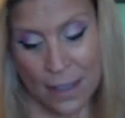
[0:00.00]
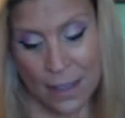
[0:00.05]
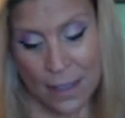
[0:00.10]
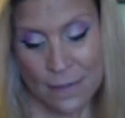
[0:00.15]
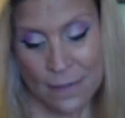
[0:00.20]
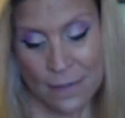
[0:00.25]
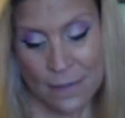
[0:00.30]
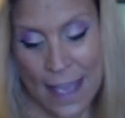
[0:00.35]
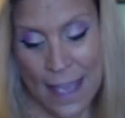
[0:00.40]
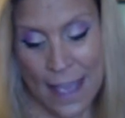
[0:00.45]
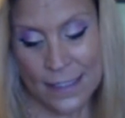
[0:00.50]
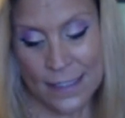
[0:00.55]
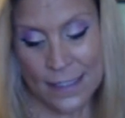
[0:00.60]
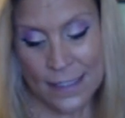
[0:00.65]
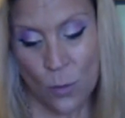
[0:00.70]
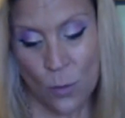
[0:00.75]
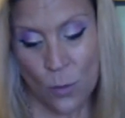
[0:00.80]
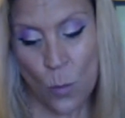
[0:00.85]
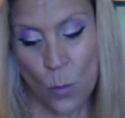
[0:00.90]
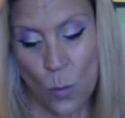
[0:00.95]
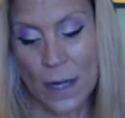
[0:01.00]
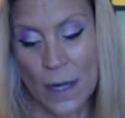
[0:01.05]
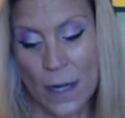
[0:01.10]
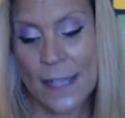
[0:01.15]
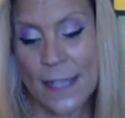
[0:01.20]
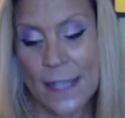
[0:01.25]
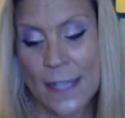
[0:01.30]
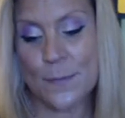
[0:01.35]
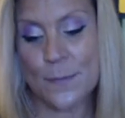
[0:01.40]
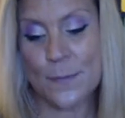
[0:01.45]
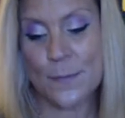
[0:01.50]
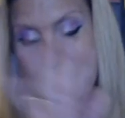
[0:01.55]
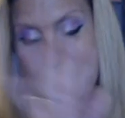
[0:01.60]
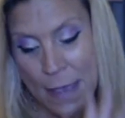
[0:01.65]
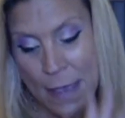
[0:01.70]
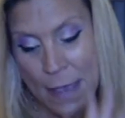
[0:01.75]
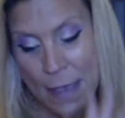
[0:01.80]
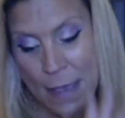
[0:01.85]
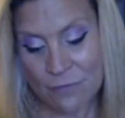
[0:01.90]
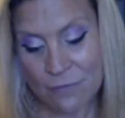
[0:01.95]
that what has been
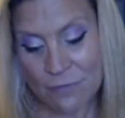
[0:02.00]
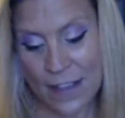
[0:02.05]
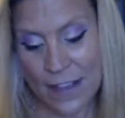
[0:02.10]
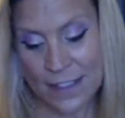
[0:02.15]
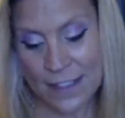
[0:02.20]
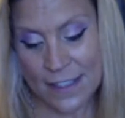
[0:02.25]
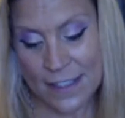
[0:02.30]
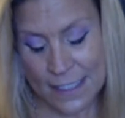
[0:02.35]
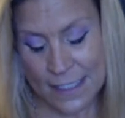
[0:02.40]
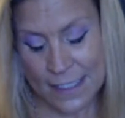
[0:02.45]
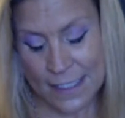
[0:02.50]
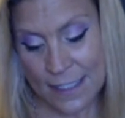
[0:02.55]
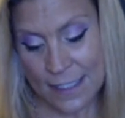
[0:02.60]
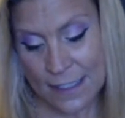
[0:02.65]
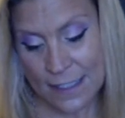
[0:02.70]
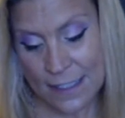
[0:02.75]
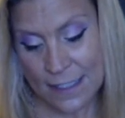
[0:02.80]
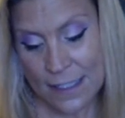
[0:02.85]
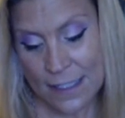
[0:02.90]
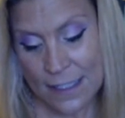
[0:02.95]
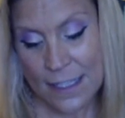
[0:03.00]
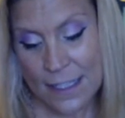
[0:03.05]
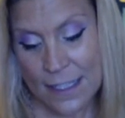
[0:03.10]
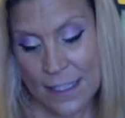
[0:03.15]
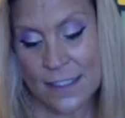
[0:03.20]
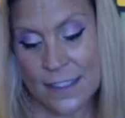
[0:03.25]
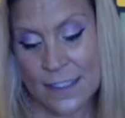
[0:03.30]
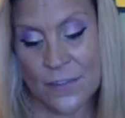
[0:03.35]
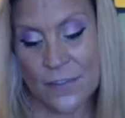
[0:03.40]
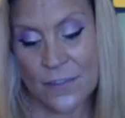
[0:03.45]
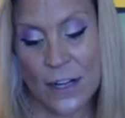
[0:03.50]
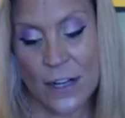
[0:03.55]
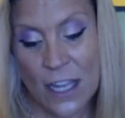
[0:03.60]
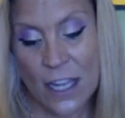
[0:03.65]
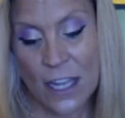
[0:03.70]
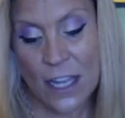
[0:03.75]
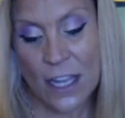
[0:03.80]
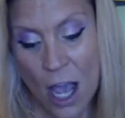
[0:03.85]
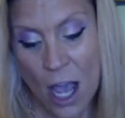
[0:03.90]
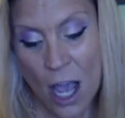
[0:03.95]
manifested is a very
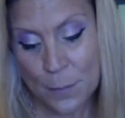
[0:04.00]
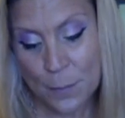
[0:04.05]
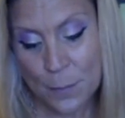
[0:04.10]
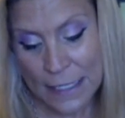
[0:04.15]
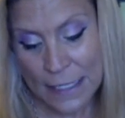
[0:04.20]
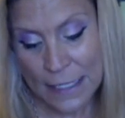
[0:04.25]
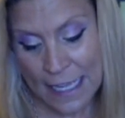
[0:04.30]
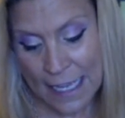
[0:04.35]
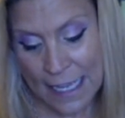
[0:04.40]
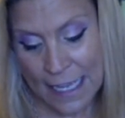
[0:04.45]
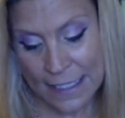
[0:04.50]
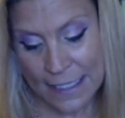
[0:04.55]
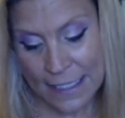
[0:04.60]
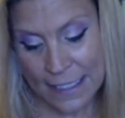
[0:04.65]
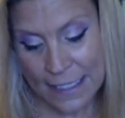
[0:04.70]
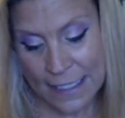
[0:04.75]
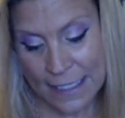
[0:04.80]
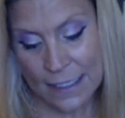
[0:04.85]
complicated